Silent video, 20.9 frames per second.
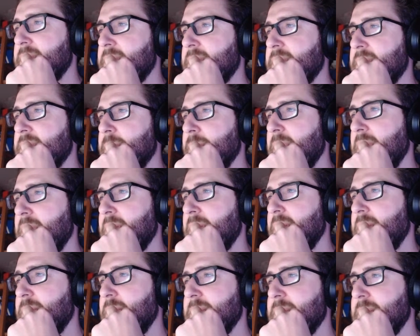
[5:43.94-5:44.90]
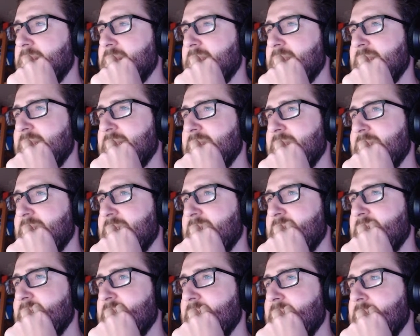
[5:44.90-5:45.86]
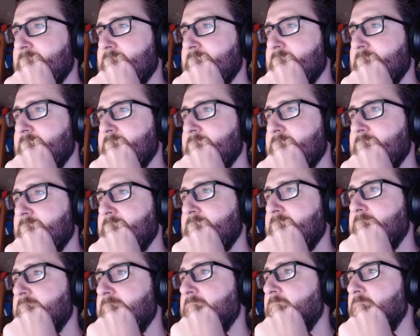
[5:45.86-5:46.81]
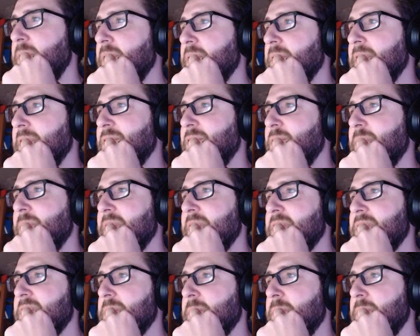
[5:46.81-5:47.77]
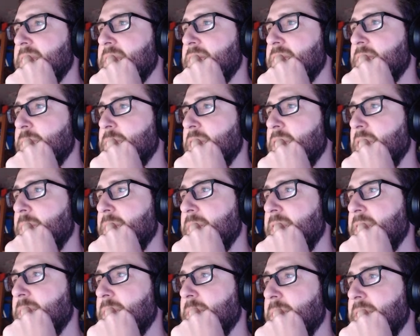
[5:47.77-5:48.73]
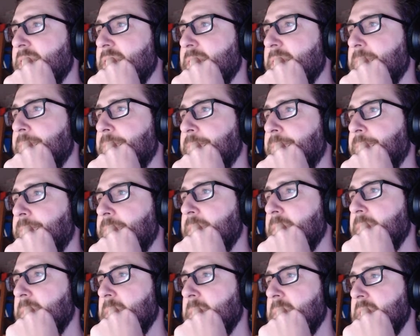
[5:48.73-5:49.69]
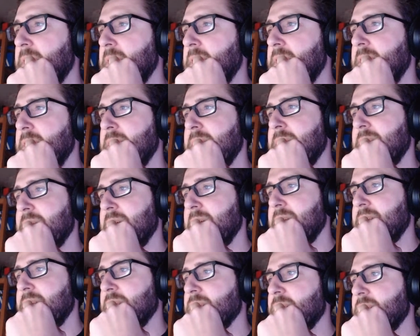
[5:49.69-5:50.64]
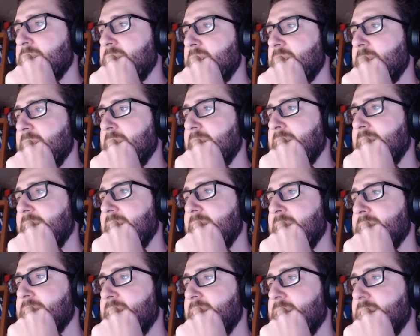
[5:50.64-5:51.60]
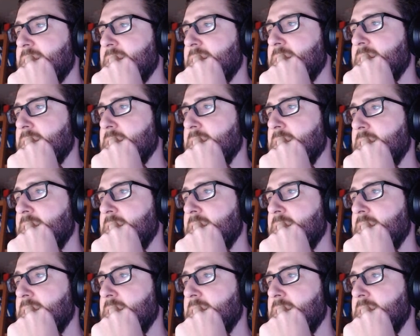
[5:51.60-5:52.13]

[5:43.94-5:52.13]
somehow. Maybe something like this. We don't have too much pixels to work here with. That doesn't seem like an S at all.